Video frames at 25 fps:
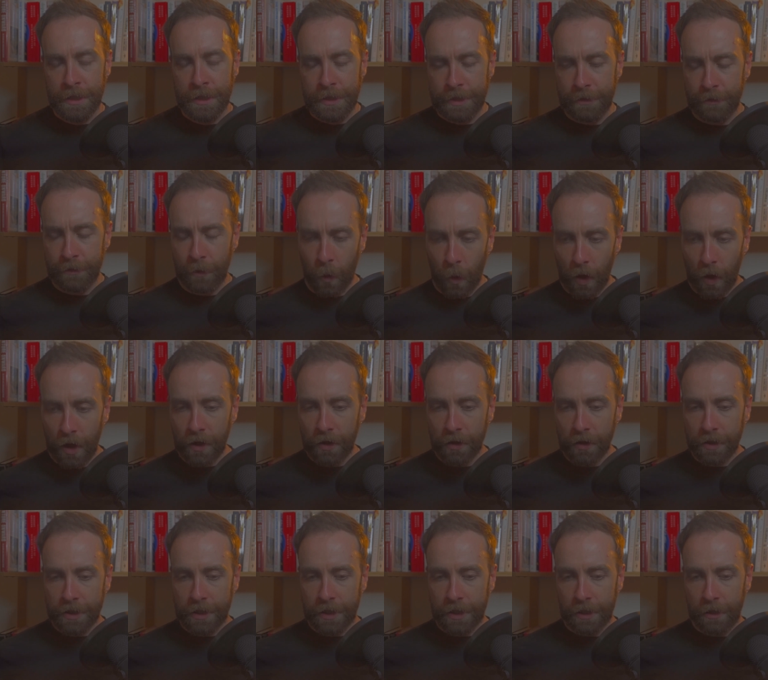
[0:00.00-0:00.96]
Now, the
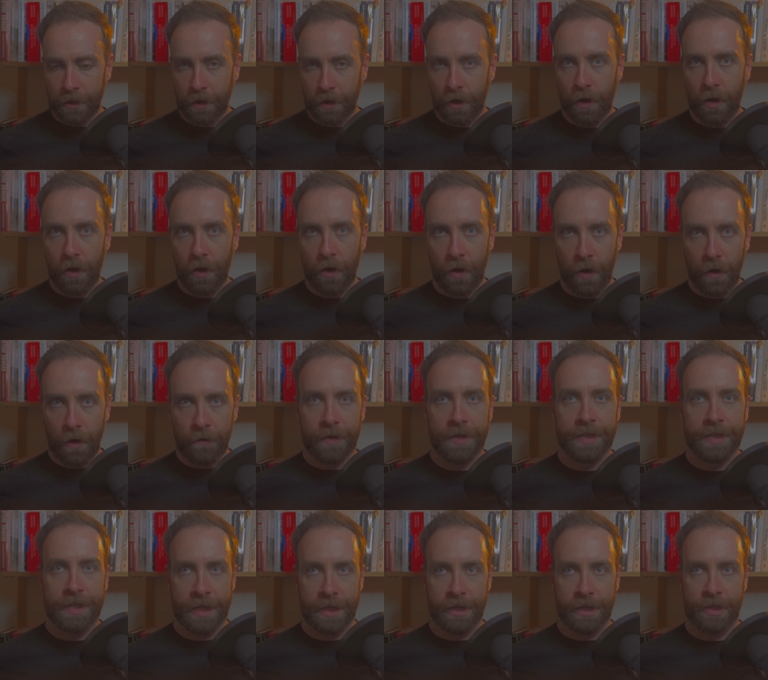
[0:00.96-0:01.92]
world of
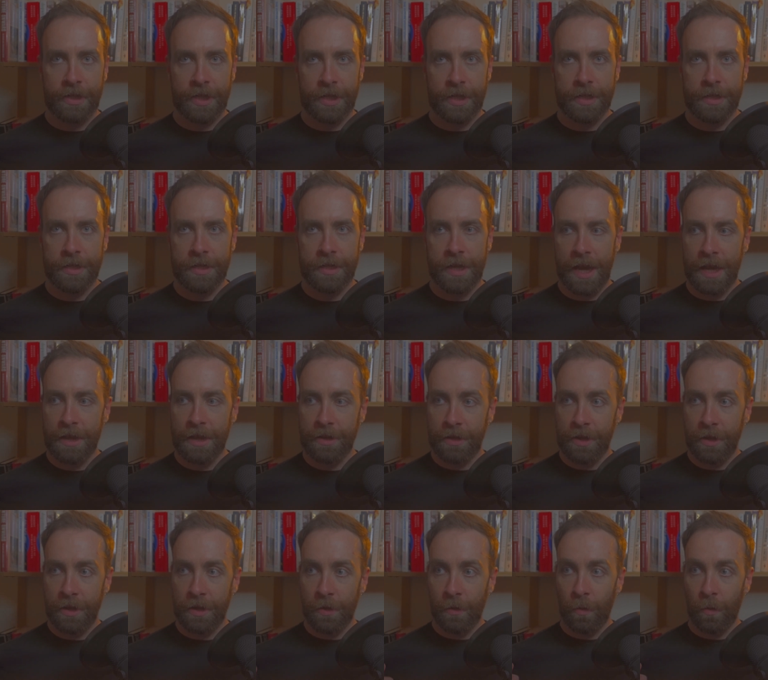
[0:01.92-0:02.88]
addiction and
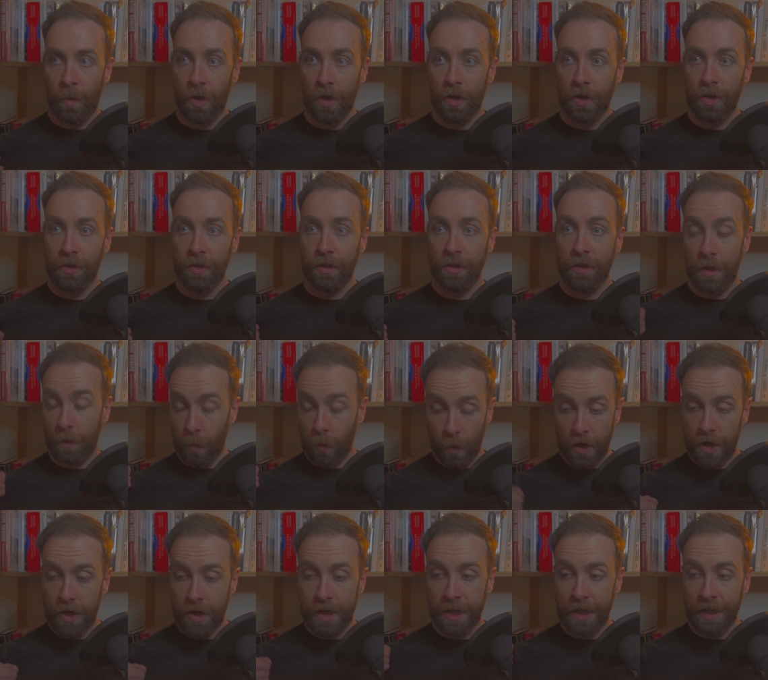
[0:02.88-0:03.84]
the
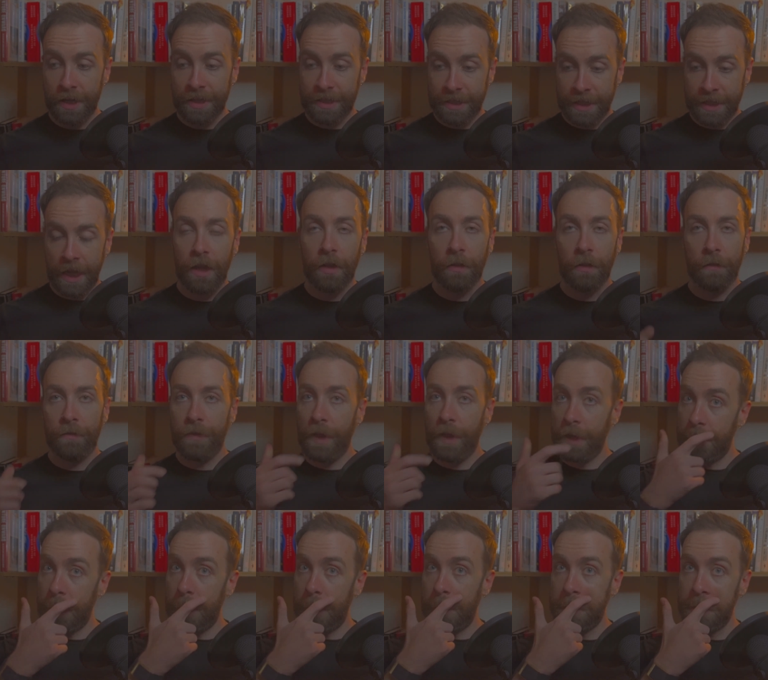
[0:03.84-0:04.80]
word in itself,
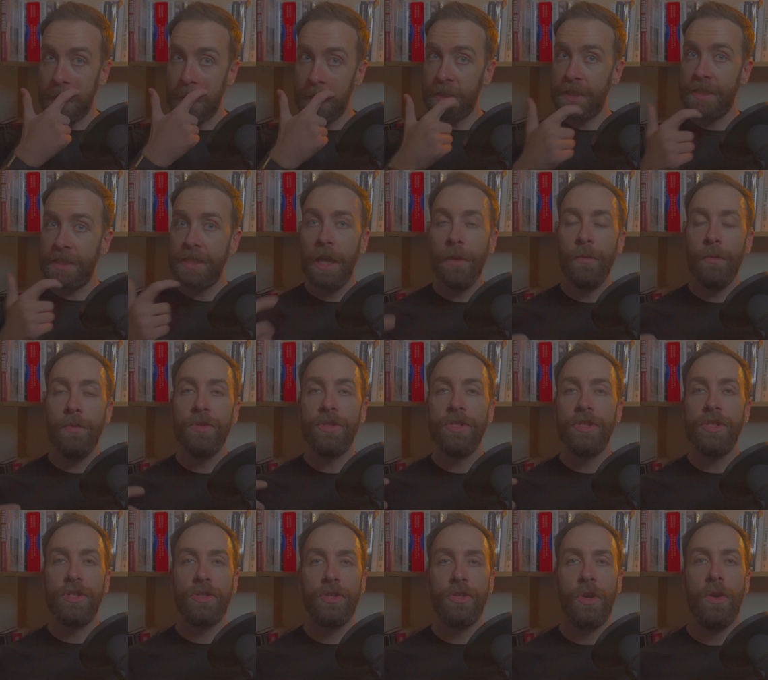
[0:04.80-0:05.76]
addiction, sounds
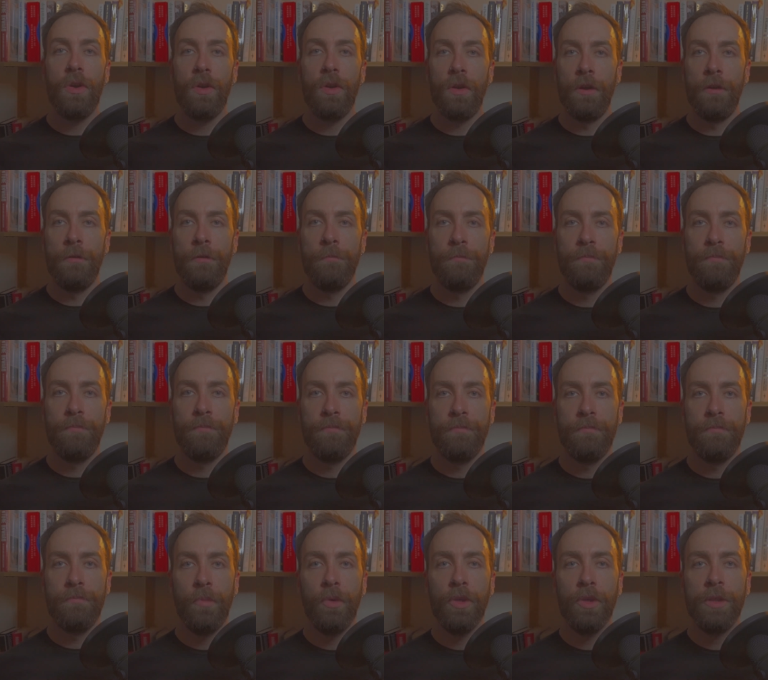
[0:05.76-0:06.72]
strong.
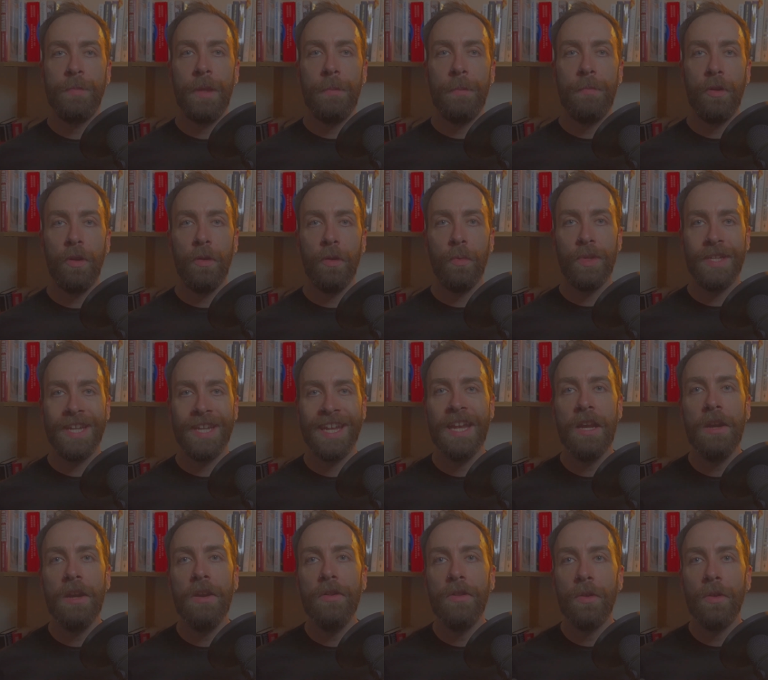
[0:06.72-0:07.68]
Most people would
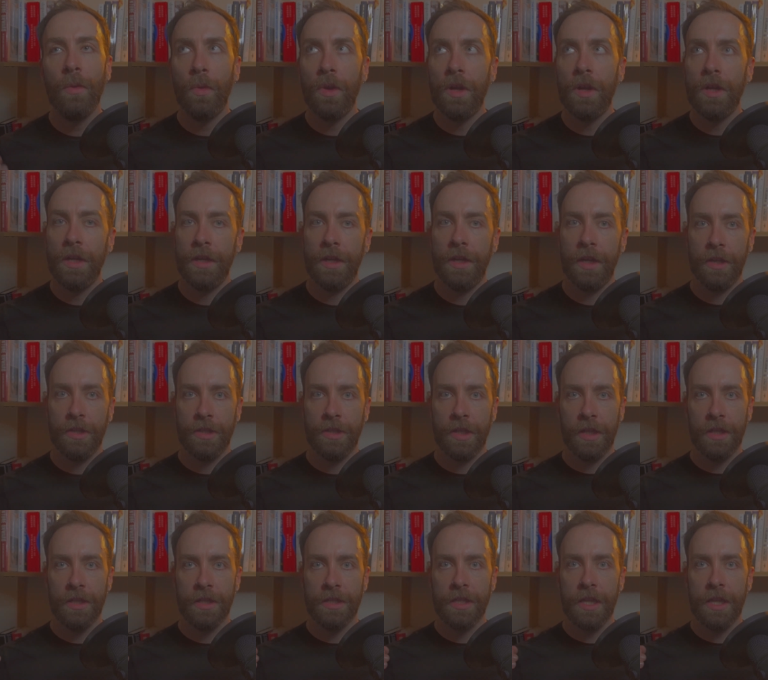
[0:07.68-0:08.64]
hear the word
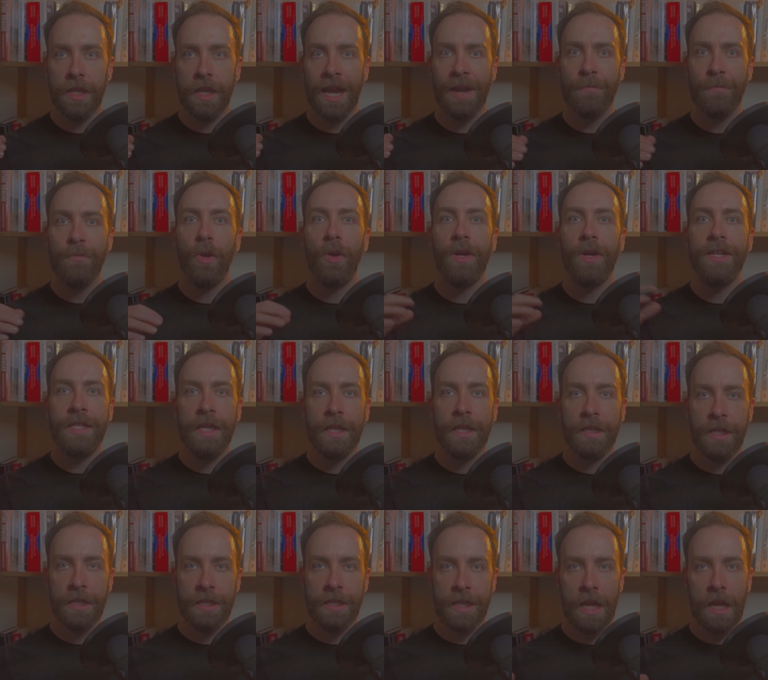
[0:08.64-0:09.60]
addiction and say, I'm not
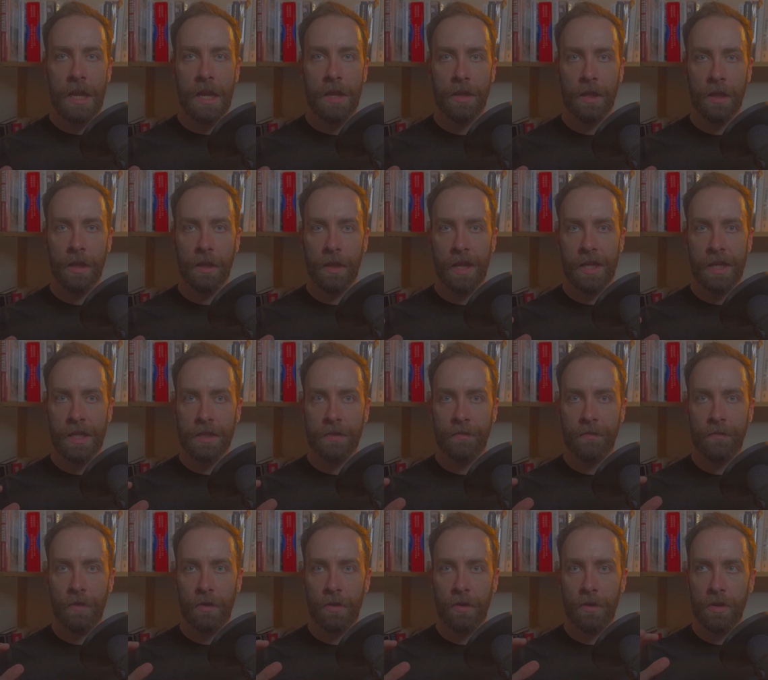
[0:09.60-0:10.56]
addicted to anything. That's
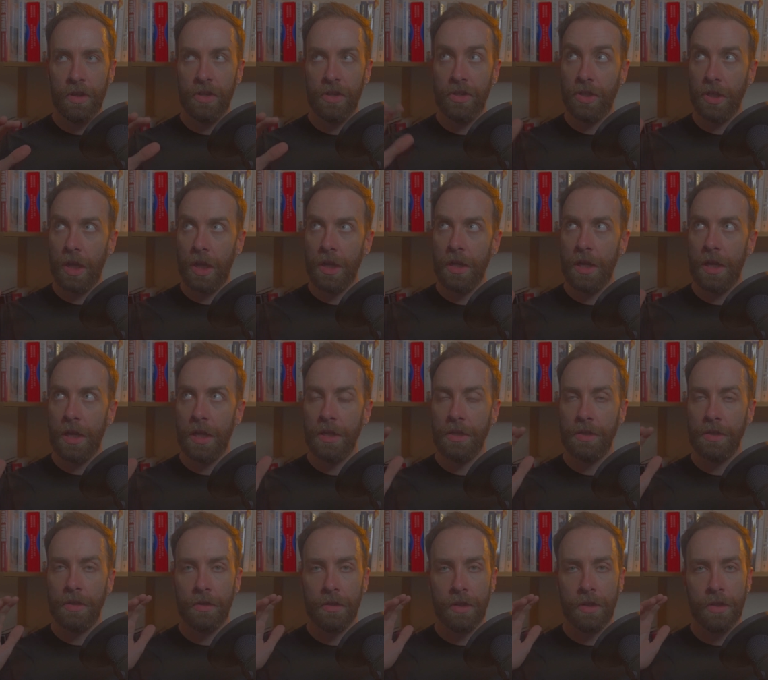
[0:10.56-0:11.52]
for the
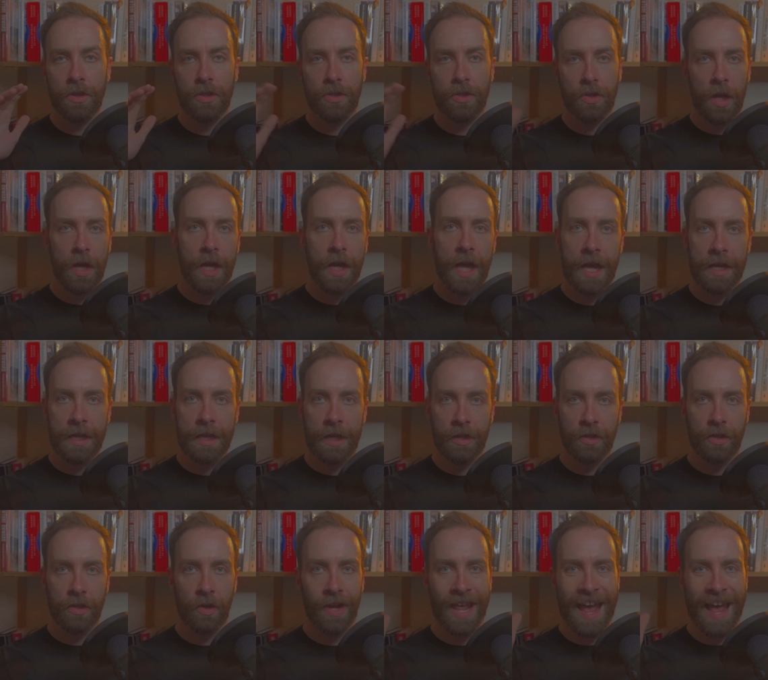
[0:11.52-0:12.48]
junkies or the drug
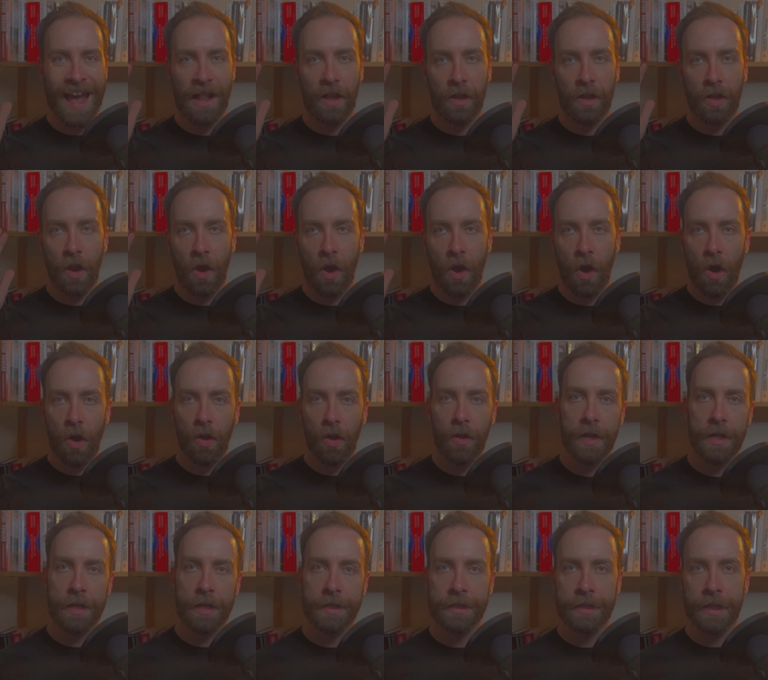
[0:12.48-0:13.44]
addicts or the
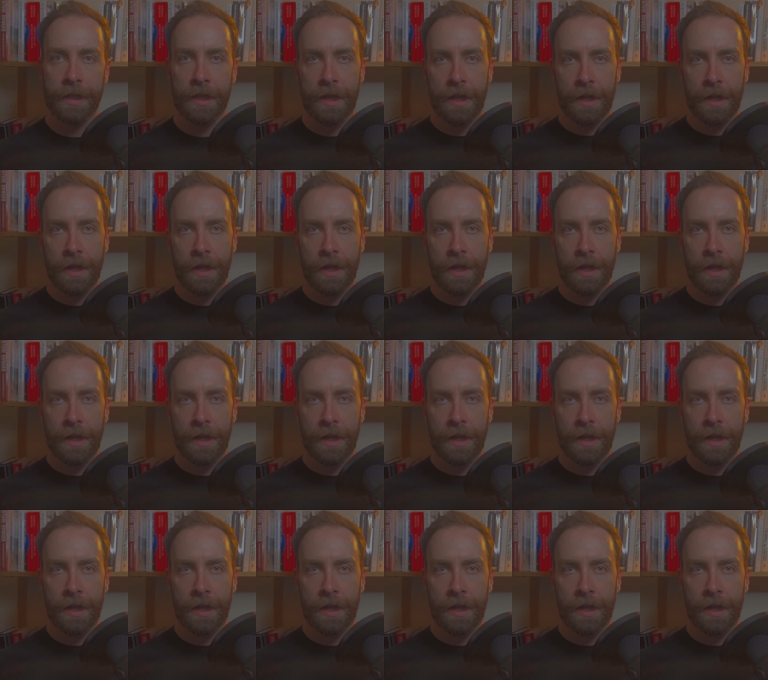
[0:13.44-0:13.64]
alcoholics.